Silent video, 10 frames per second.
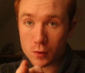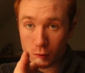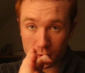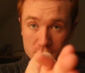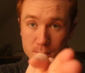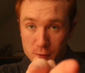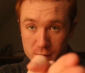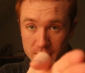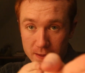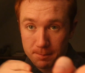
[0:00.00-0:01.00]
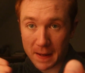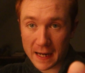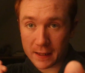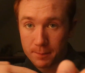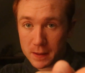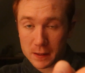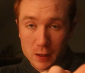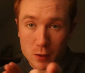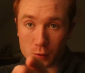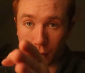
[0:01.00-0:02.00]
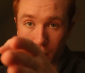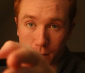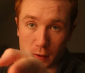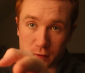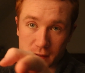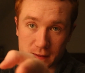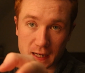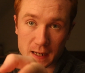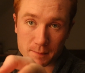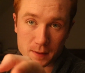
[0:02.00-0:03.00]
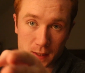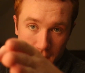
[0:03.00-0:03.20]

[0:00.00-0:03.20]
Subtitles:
Or this person can back up and go, or most of the time,